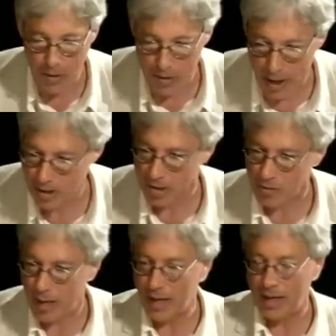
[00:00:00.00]

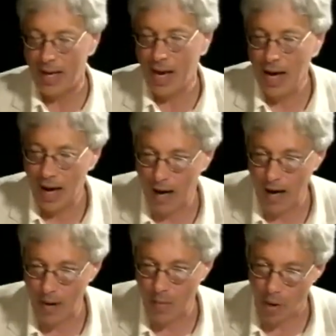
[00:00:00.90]
reproduction, really,
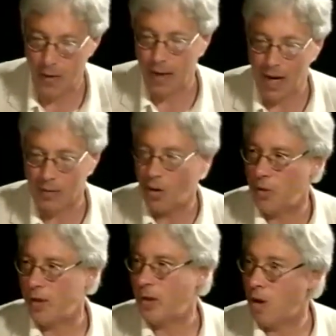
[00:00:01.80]
of a kind of
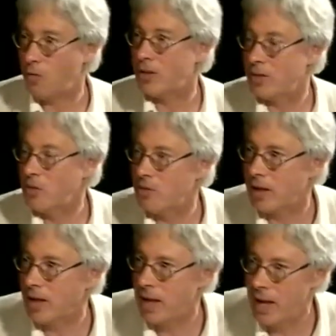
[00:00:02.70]
Gothic horror
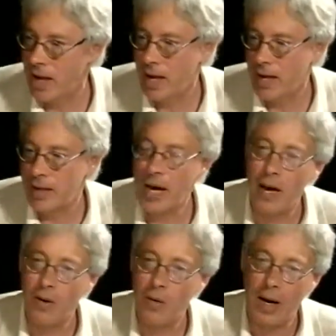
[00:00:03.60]
story.
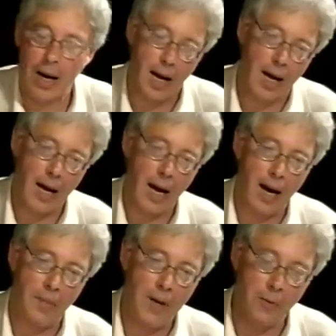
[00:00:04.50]
Now,
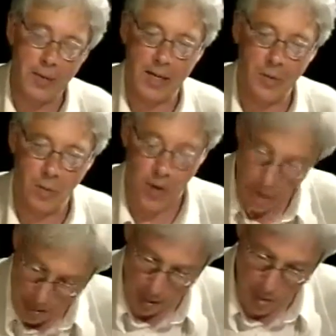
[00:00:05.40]
if we said
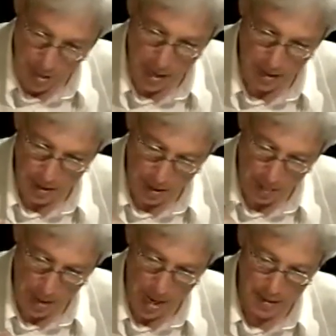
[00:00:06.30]
that we then
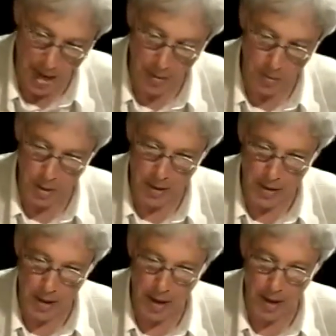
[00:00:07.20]
compared that
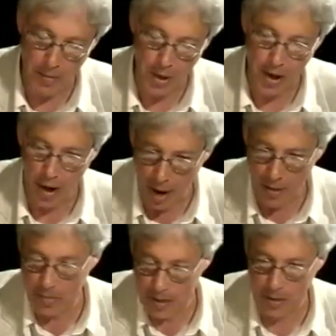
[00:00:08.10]
with
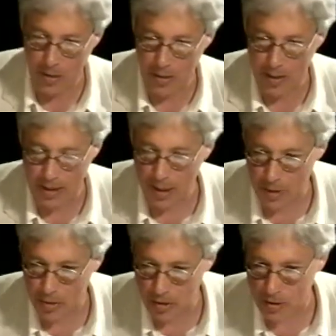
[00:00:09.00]
other material that this
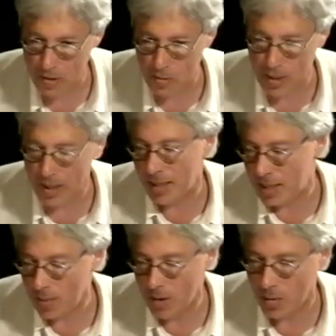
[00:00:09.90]
girl had produced,
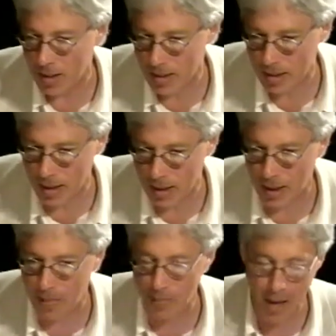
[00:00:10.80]
it seemed to us that
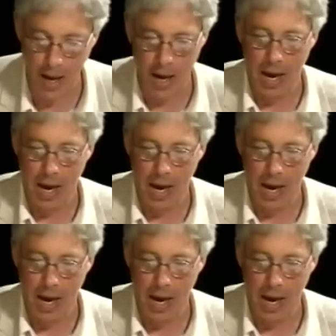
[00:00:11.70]
from